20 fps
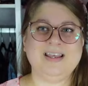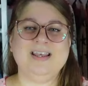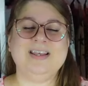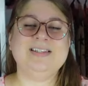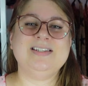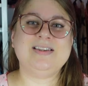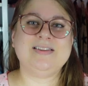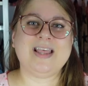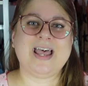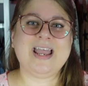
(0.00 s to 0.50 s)

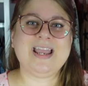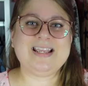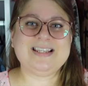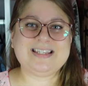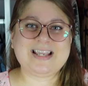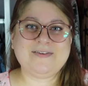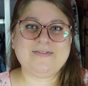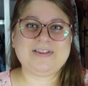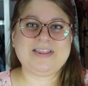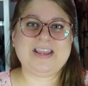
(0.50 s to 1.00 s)
so that is
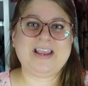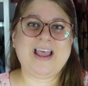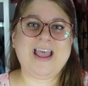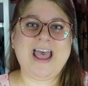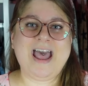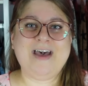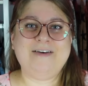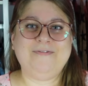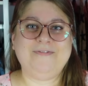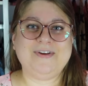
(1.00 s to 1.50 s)
everything I
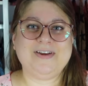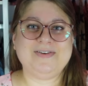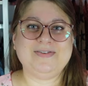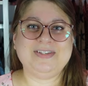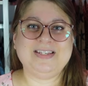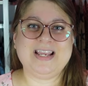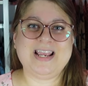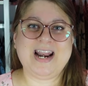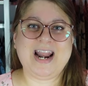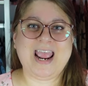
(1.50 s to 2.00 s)
have for you
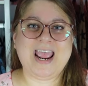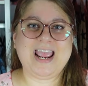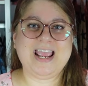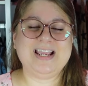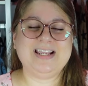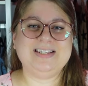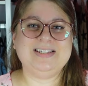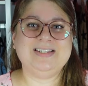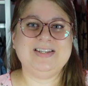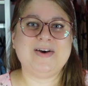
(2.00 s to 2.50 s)
today.
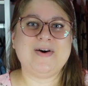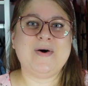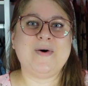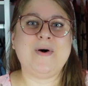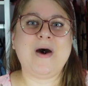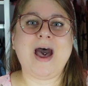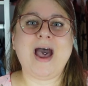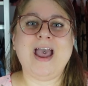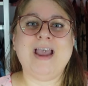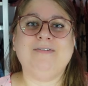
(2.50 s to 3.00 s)
So
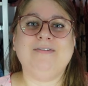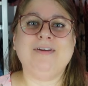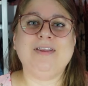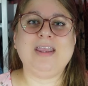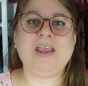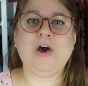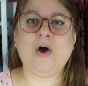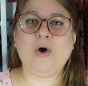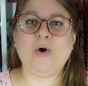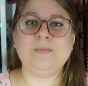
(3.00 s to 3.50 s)
I really
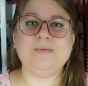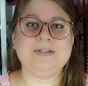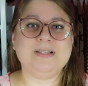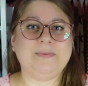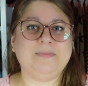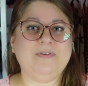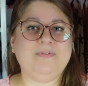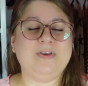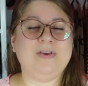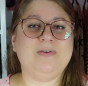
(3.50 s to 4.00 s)
hope some
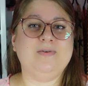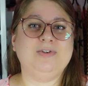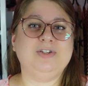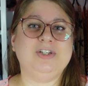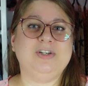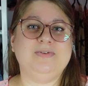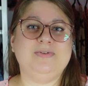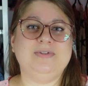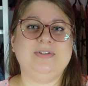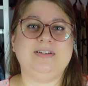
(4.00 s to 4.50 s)
of you
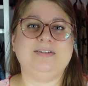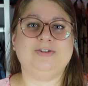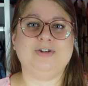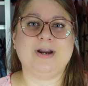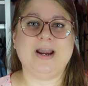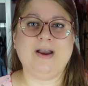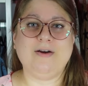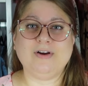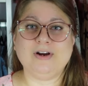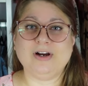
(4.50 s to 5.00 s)
choose to try out